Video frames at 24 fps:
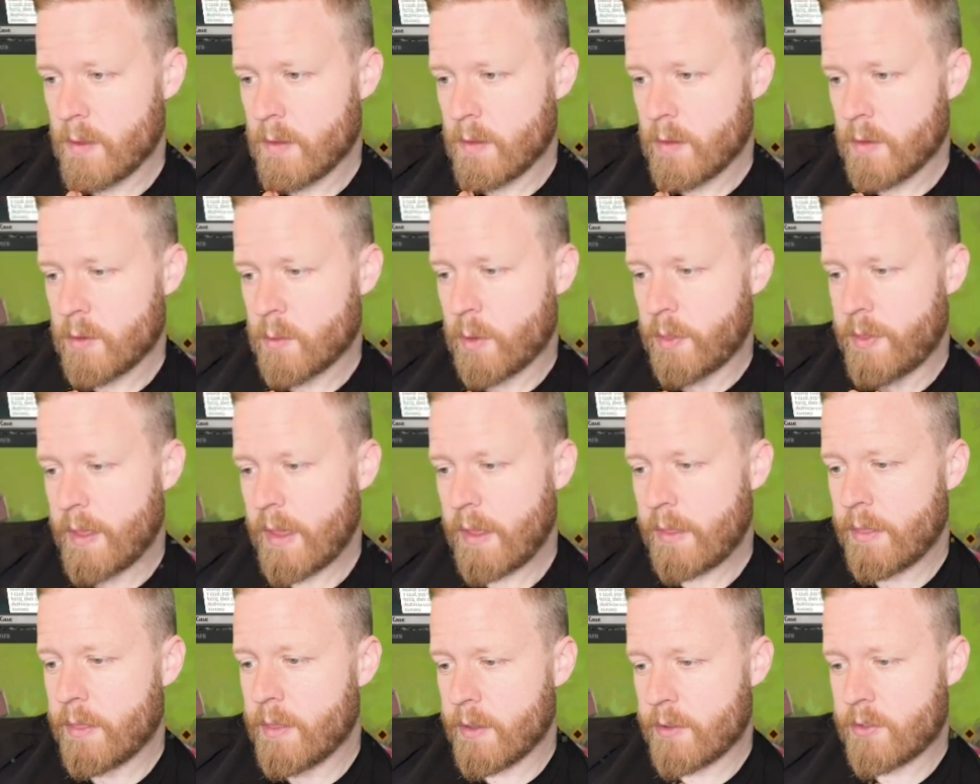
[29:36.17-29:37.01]
So I
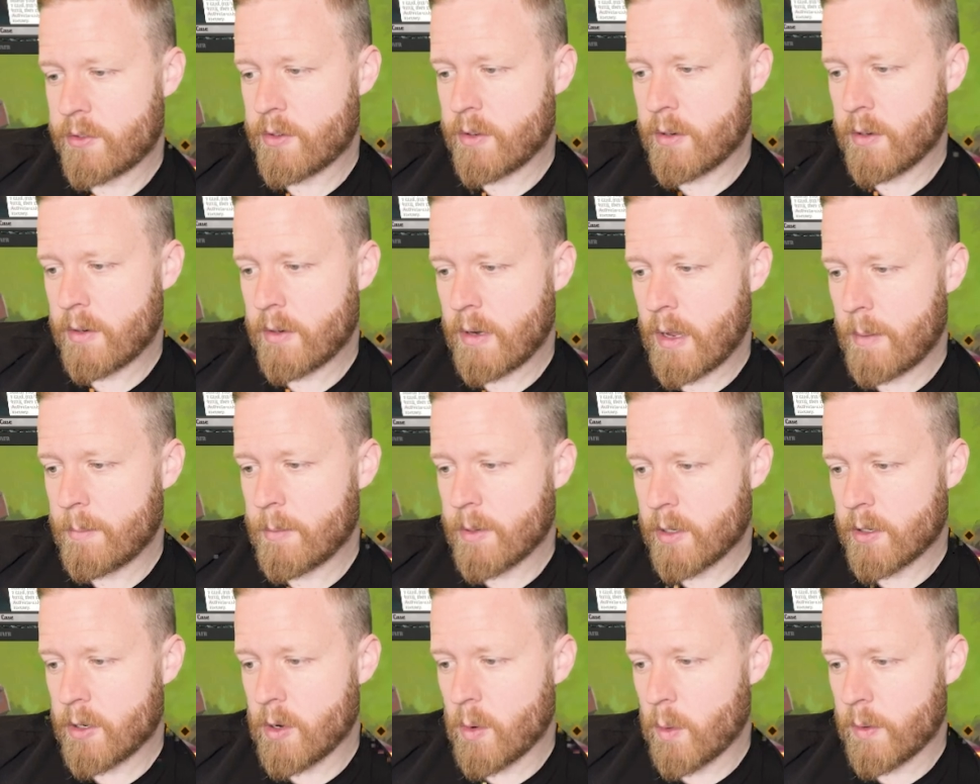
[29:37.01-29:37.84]
think this turn I'm
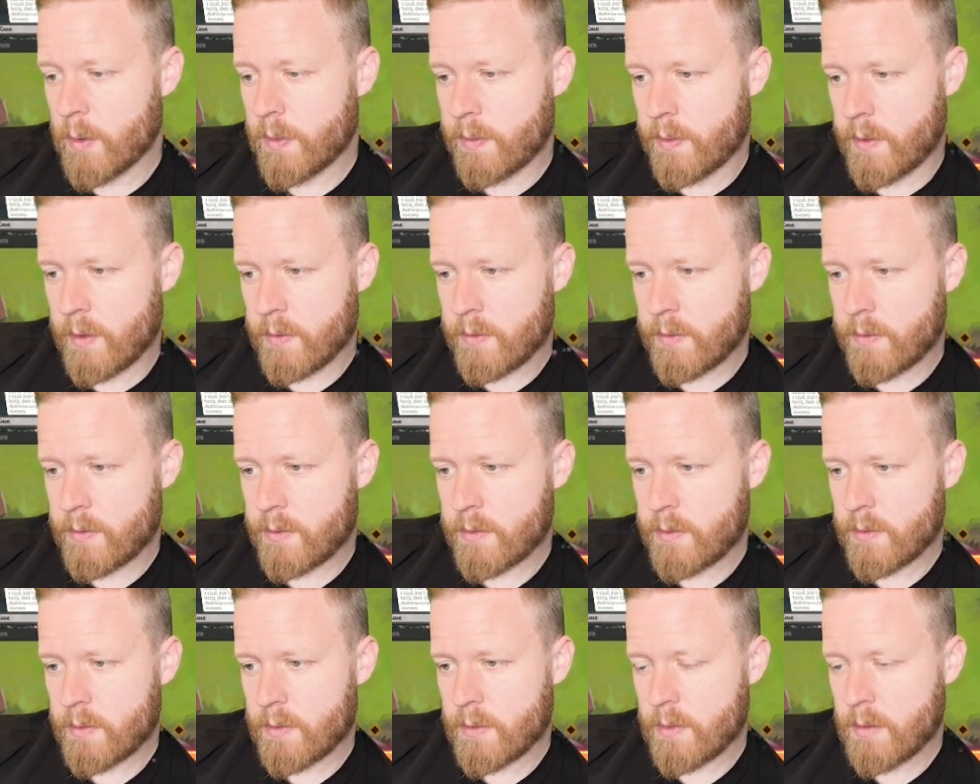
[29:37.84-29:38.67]
going to go with
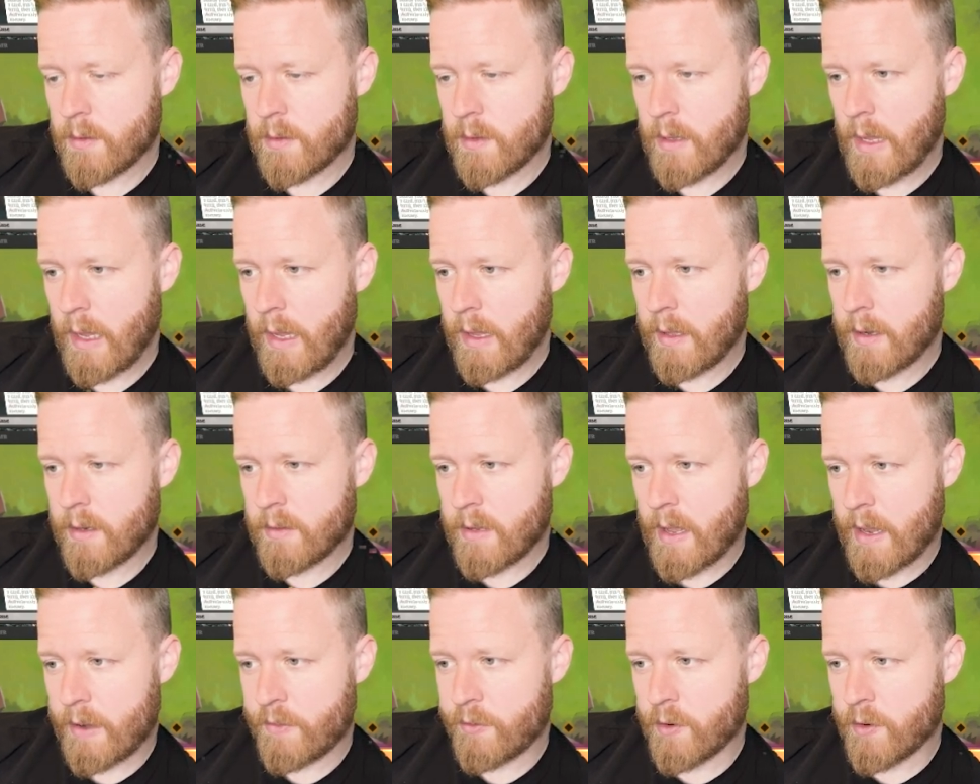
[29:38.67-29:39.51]
this and
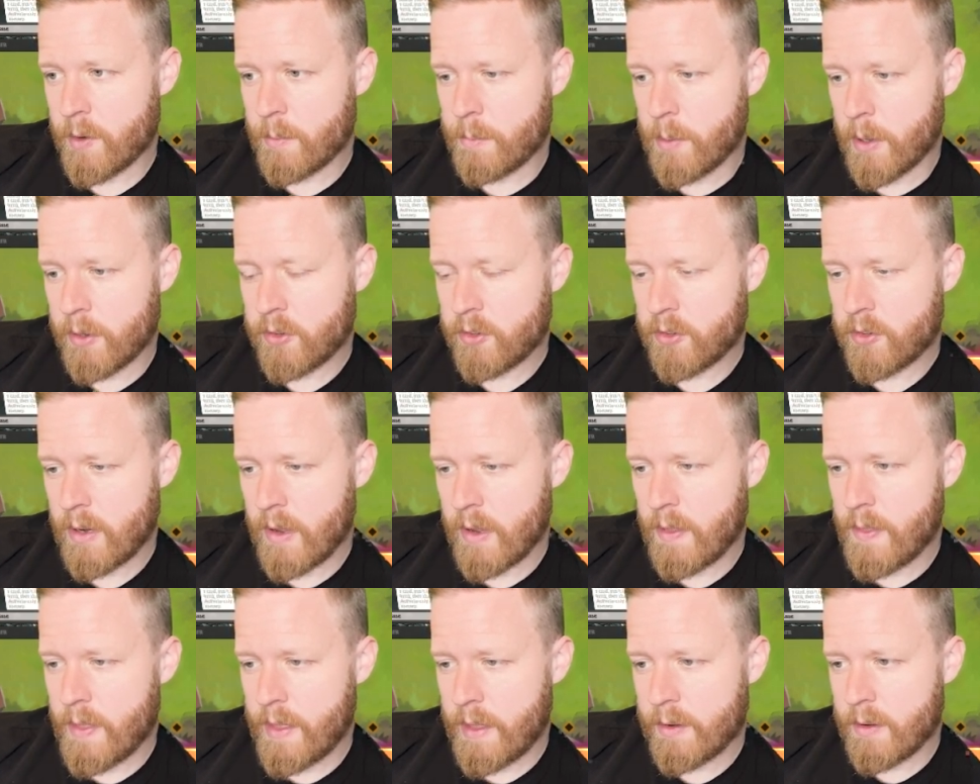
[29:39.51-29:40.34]
attack for a bunch,
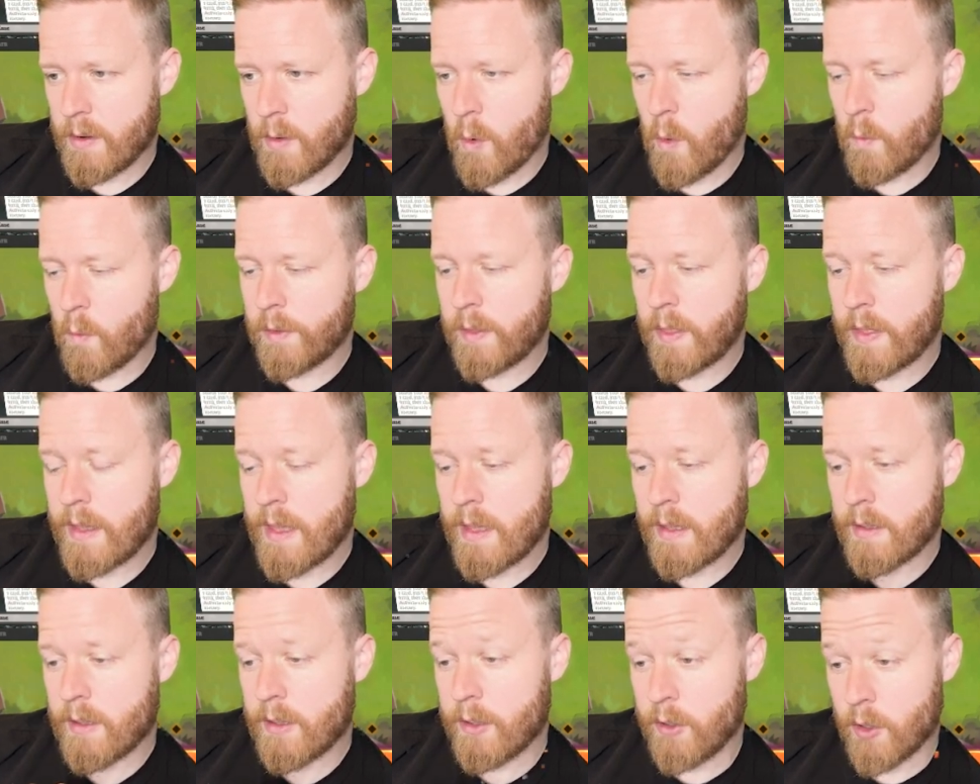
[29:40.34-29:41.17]
and then hopefully they
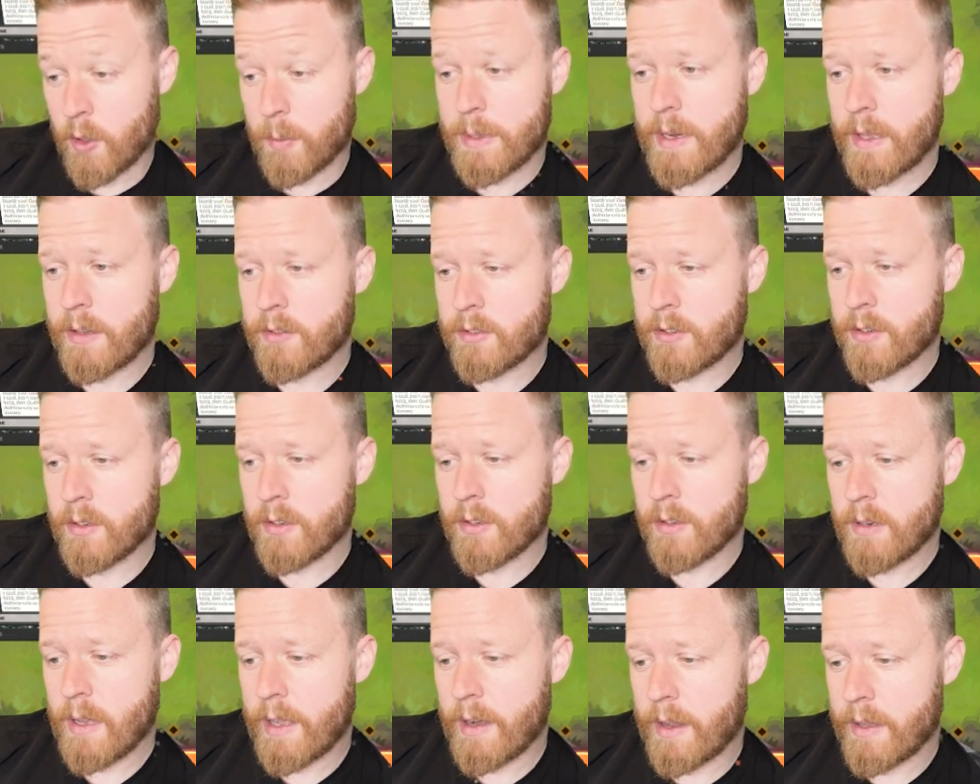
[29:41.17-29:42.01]
can't kill me next
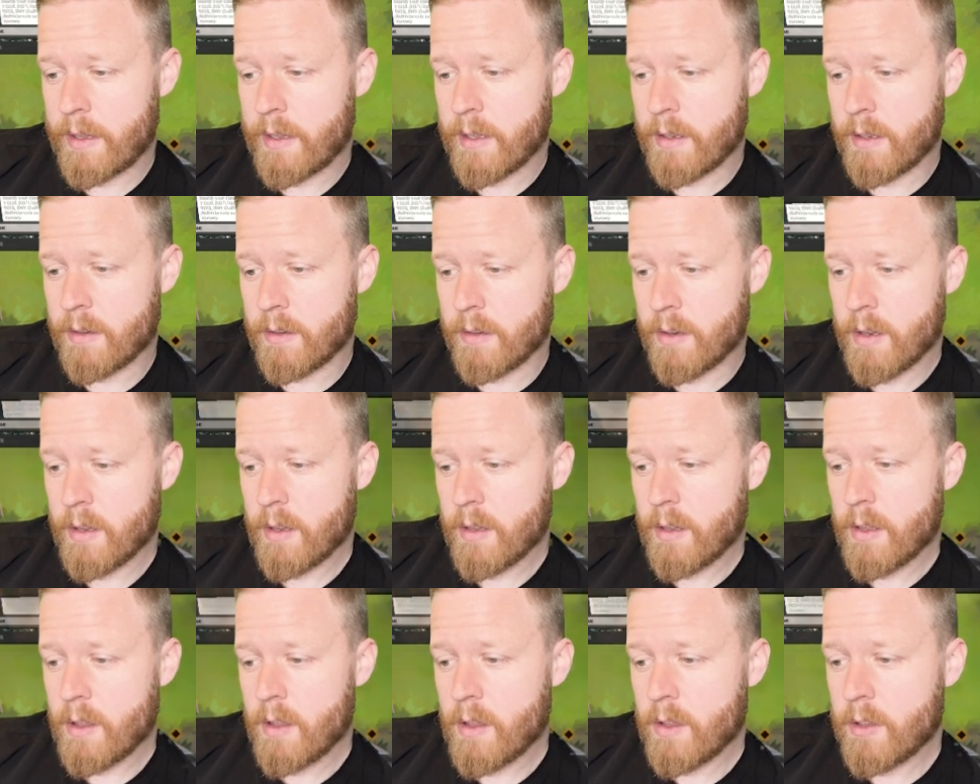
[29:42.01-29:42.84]
turn, and I can
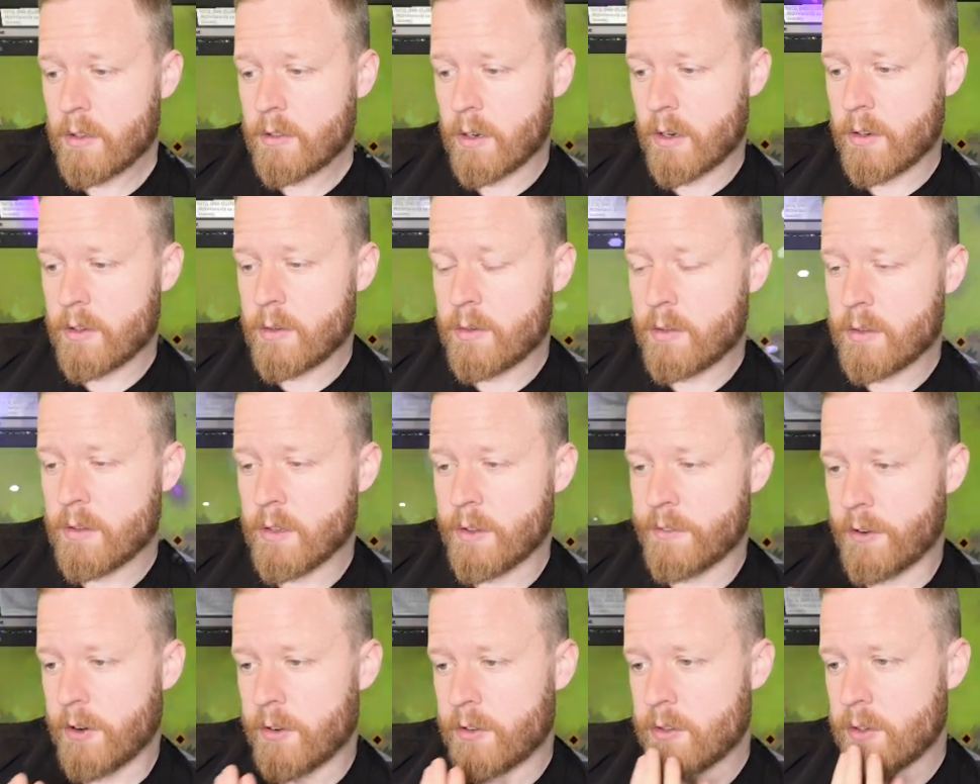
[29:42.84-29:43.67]
start using the
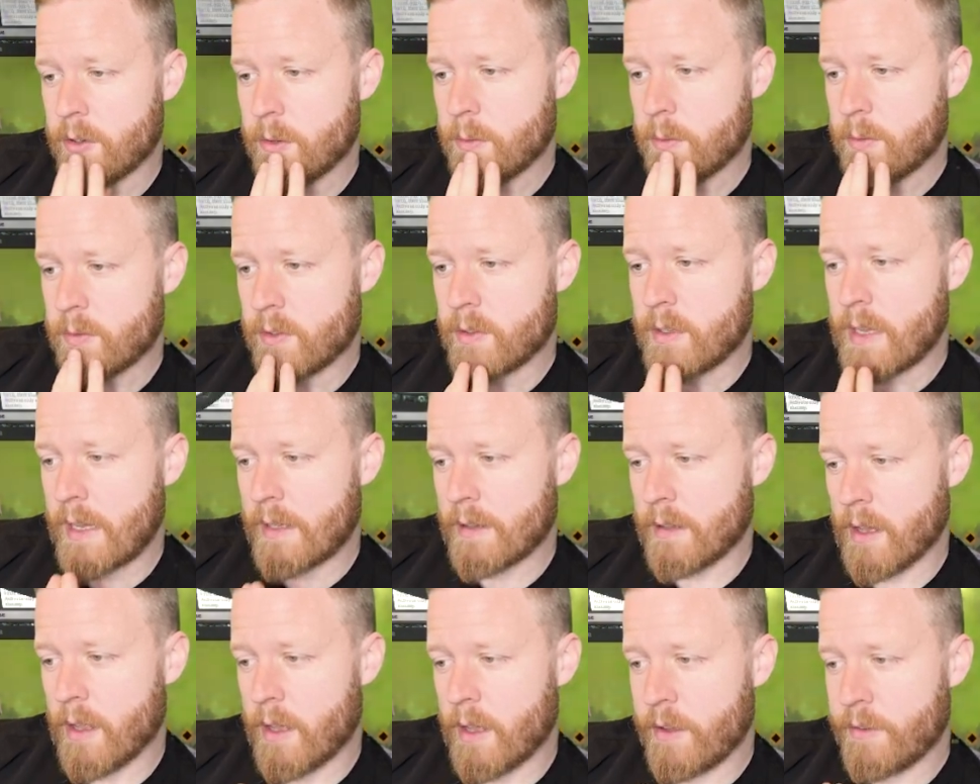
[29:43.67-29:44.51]
virtues to gain
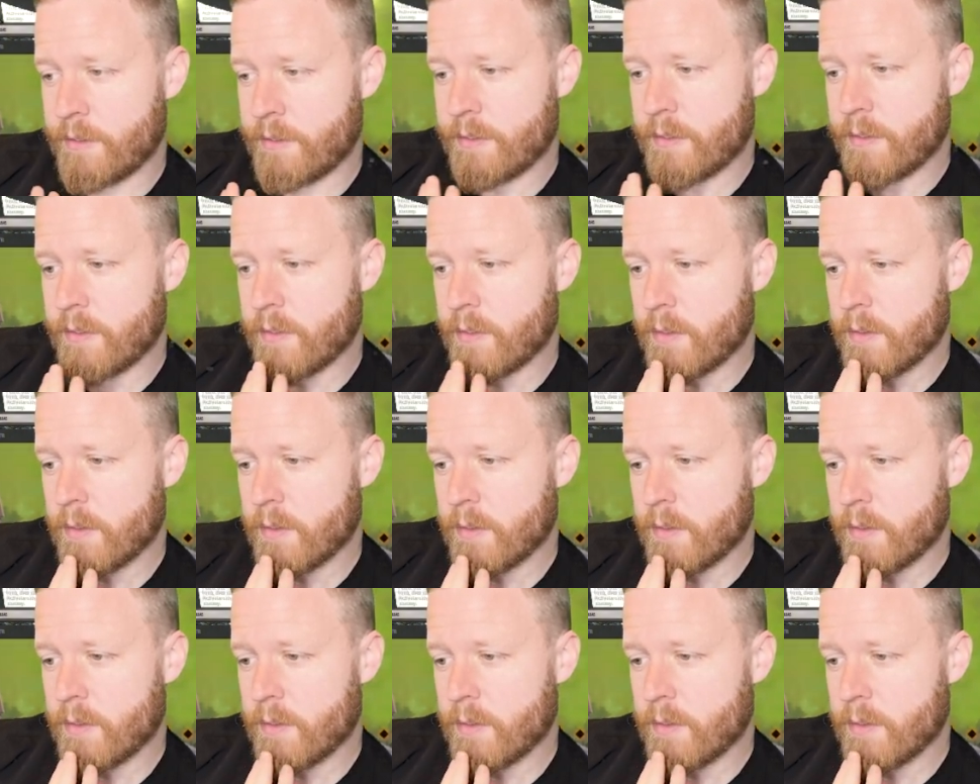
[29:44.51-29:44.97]
life.